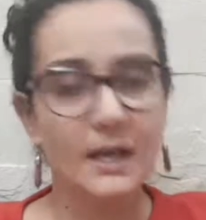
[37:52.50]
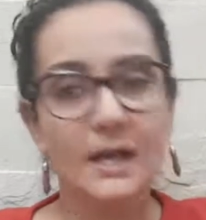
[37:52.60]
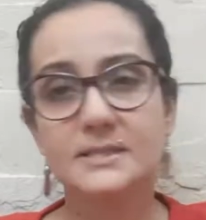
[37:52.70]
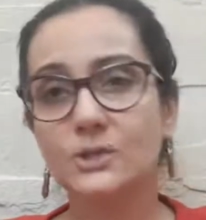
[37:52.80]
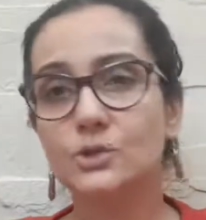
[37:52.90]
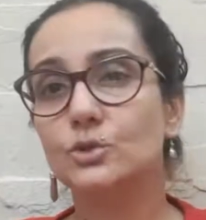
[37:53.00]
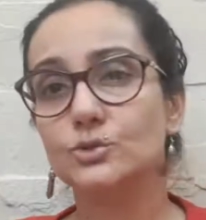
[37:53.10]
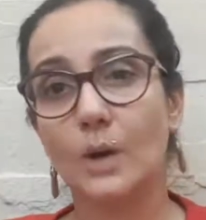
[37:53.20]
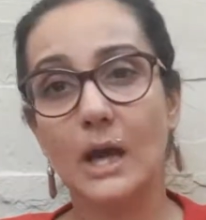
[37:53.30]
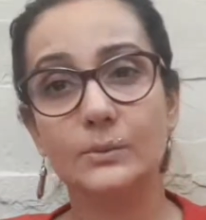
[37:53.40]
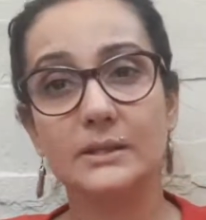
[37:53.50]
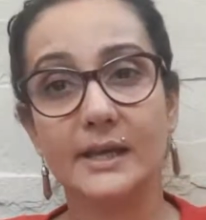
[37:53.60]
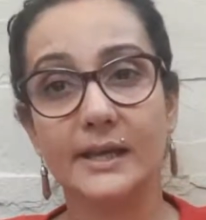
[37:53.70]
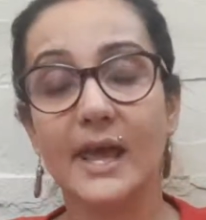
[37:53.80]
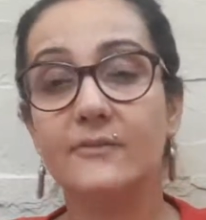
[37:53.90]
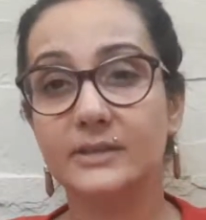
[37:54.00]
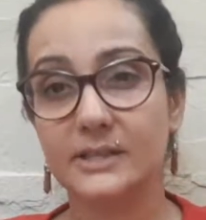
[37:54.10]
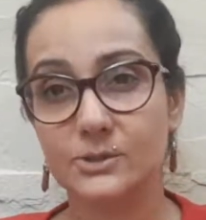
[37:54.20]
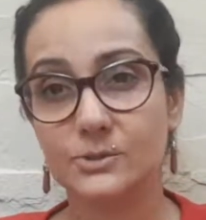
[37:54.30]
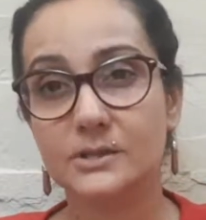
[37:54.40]
As I told you, I will get
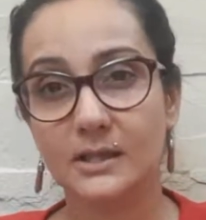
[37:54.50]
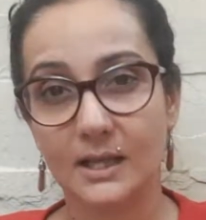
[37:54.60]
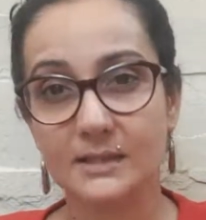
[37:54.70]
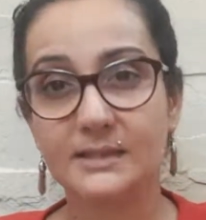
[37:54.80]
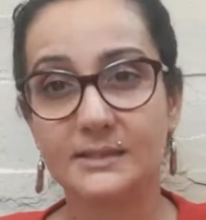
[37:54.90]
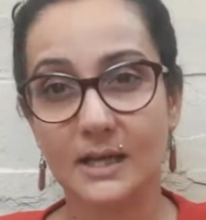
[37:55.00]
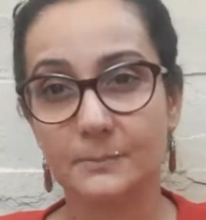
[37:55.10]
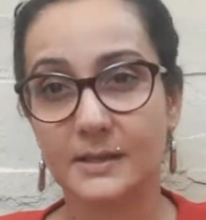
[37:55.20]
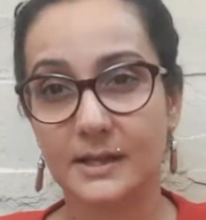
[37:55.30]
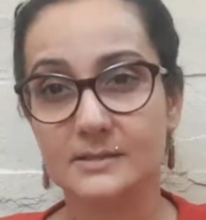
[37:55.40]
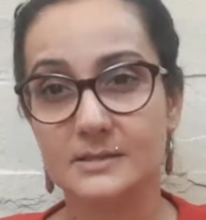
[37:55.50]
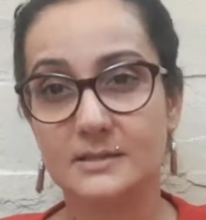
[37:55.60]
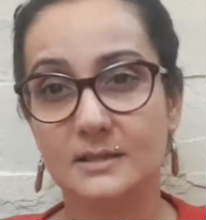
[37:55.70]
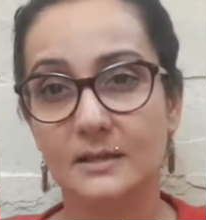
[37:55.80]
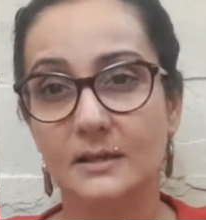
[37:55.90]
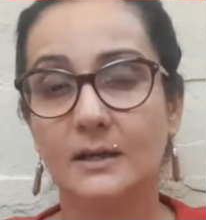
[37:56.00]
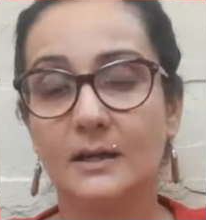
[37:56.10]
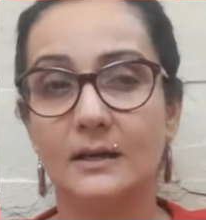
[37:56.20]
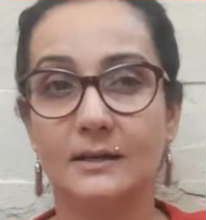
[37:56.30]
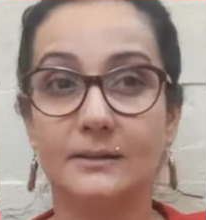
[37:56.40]
heavily into the Lal Kitab next.
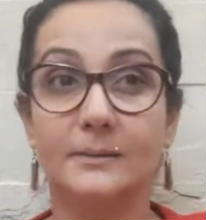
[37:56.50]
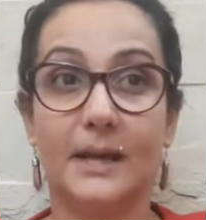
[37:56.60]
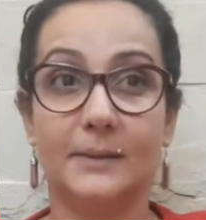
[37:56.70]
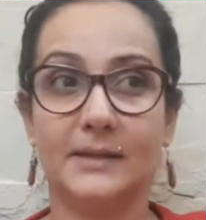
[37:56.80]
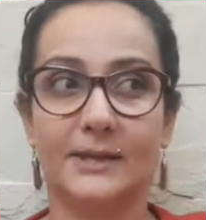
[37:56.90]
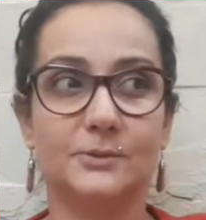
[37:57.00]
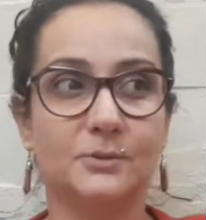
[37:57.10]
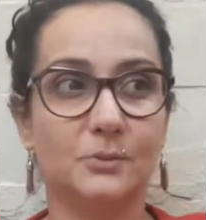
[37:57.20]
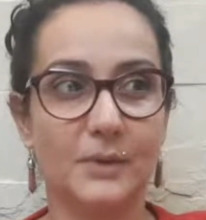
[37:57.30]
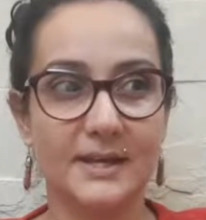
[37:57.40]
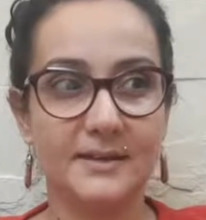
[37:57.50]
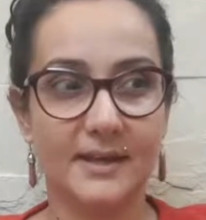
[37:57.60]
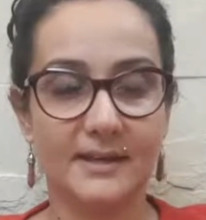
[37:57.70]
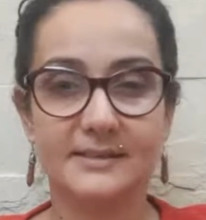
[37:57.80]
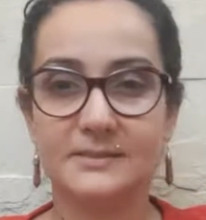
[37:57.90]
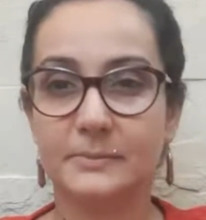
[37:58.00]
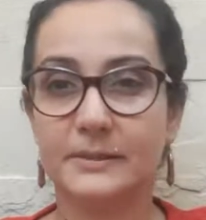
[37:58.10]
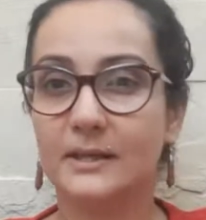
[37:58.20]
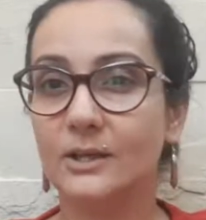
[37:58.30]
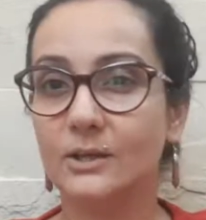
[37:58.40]
I mean, I don't know when next,
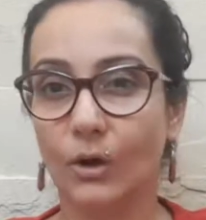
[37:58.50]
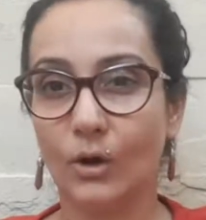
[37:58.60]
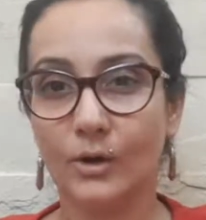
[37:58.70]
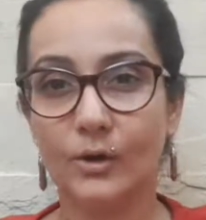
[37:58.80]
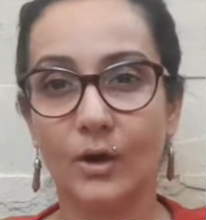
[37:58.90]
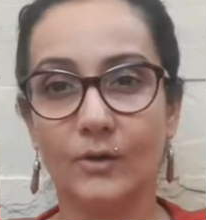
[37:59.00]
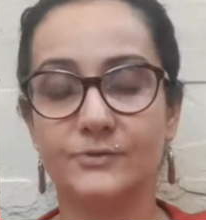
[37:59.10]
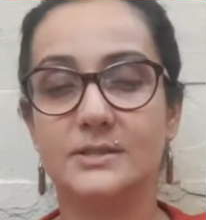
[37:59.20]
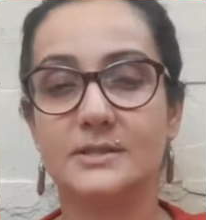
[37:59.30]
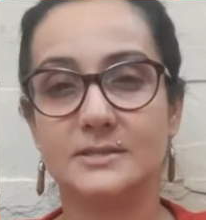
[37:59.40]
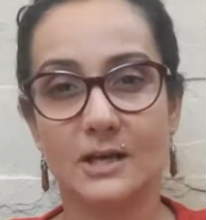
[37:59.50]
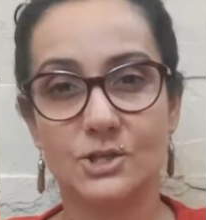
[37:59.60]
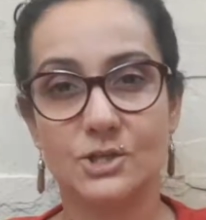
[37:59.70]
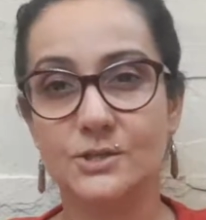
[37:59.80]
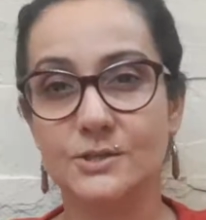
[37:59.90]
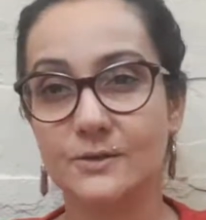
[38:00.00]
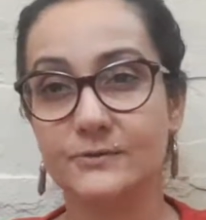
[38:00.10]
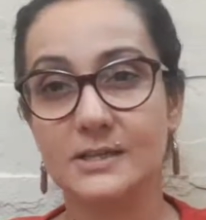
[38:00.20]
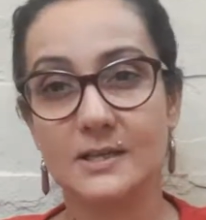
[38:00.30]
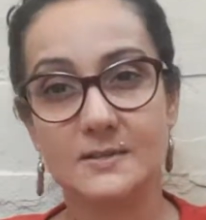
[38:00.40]
but a lot of discussions of
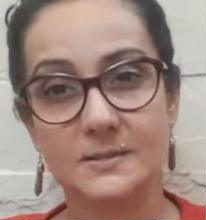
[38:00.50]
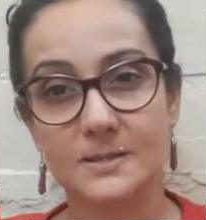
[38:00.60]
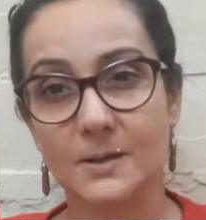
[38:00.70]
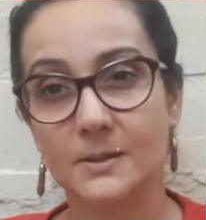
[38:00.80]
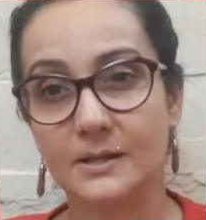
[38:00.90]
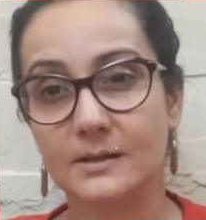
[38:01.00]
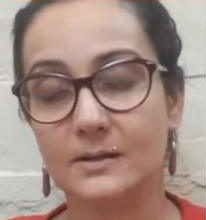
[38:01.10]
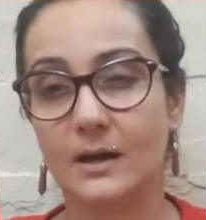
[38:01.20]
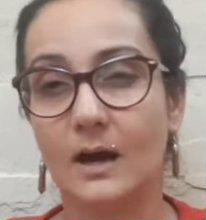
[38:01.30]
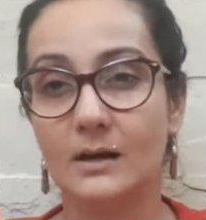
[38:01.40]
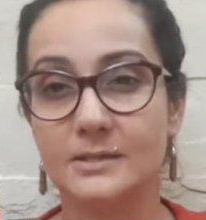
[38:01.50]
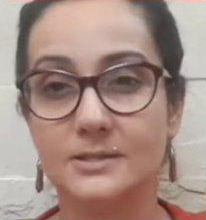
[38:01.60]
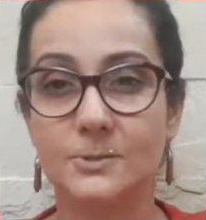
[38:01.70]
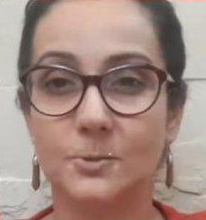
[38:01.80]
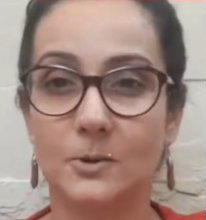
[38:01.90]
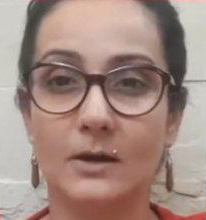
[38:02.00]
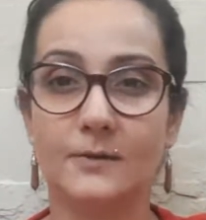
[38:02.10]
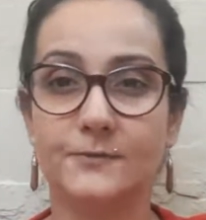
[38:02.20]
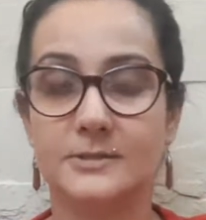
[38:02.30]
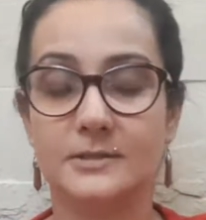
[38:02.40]
the esoteric art and
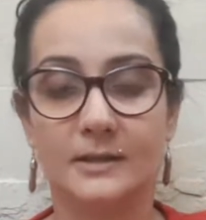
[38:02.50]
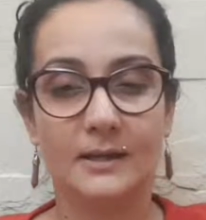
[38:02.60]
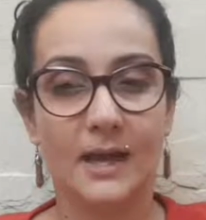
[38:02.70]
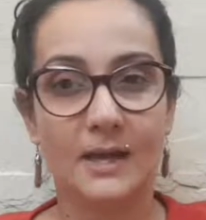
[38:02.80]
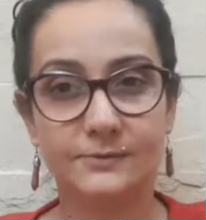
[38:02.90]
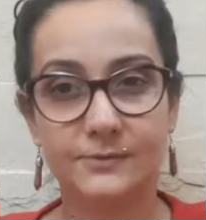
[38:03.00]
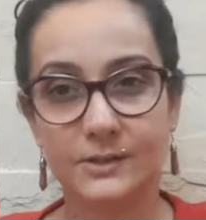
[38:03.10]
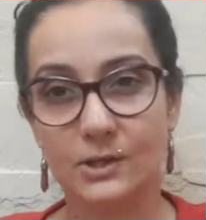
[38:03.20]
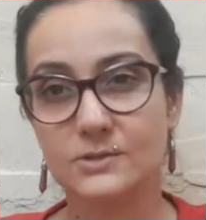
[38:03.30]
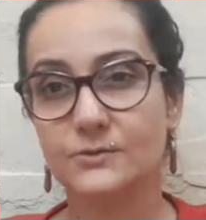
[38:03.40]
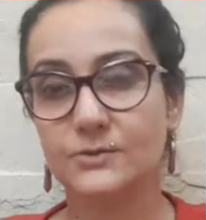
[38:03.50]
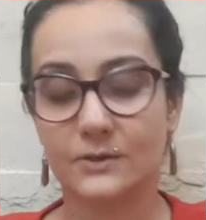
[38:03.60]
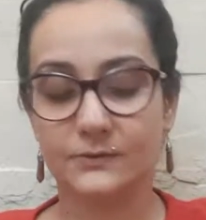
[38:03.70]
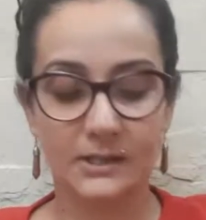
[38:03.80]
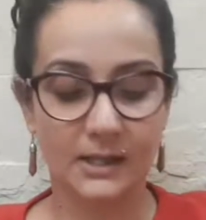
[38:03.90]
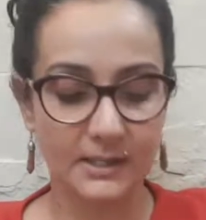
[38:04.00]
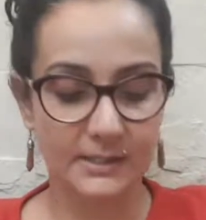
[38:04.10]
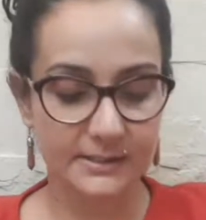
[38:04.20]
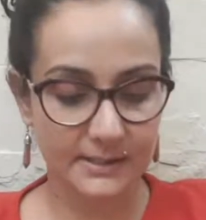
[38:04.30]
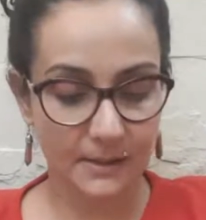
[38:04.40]
craft and philosophy of the Lal
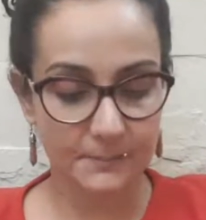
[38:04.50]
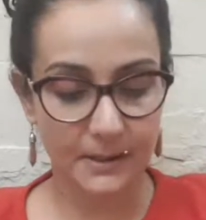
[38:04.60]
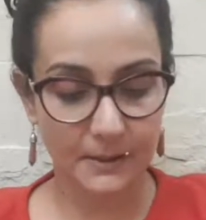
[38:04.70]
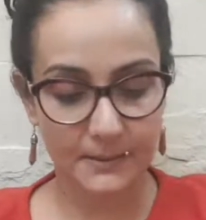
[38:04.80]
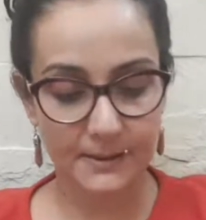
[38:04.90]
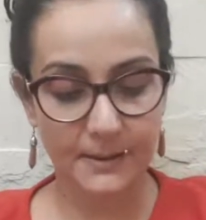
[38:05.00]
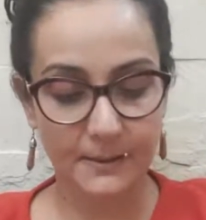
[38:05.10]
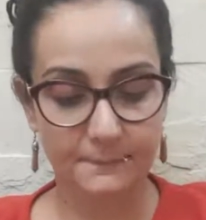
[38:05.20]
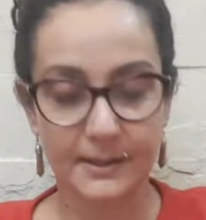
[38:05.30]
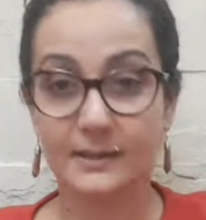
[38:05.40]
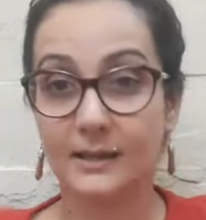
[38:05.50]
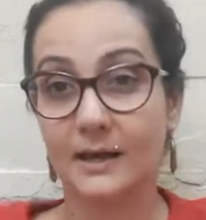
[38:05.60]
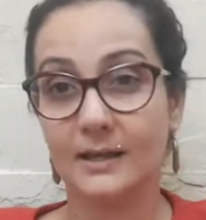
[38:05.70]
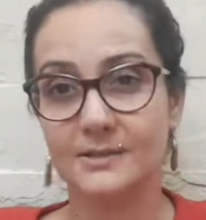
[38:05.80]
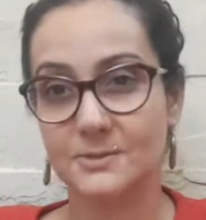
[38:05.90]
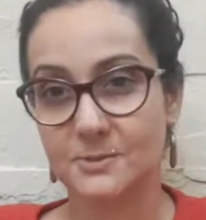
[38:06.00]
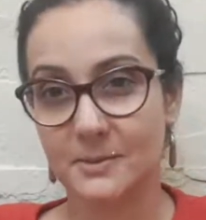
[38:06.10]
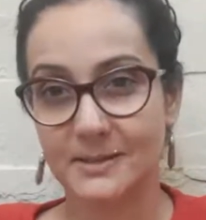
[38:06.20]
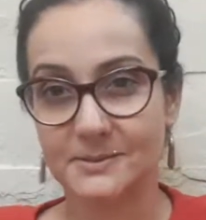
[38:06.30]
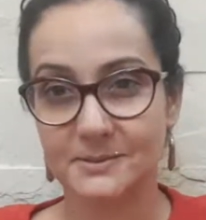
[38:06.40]
Kitab coming up. And Lal is
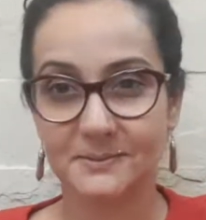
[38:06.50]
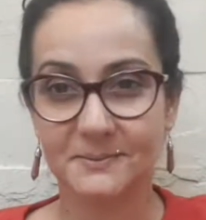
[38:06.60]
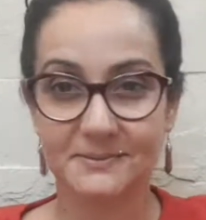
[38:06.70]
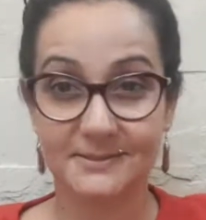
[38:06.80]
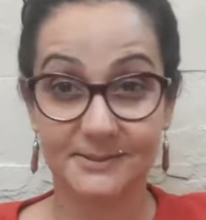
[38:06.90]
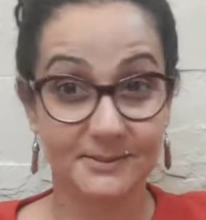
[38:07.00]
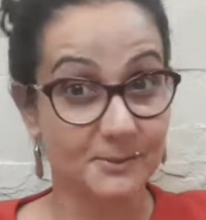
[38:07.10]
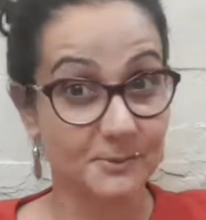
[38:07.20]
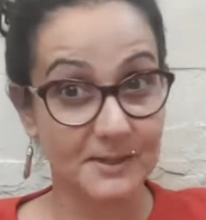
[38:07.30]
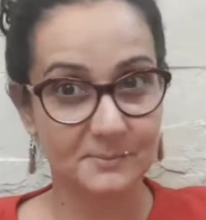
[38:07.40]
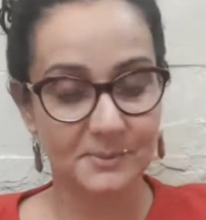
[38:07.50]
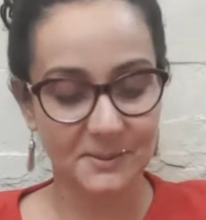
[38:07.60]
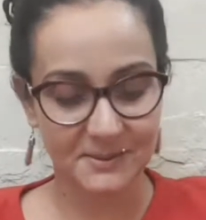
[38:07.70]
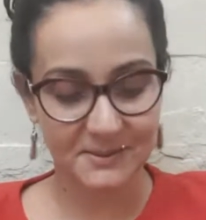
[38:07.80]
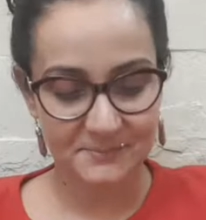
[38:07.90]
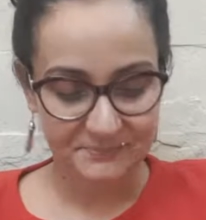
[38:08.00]
red, so the red book.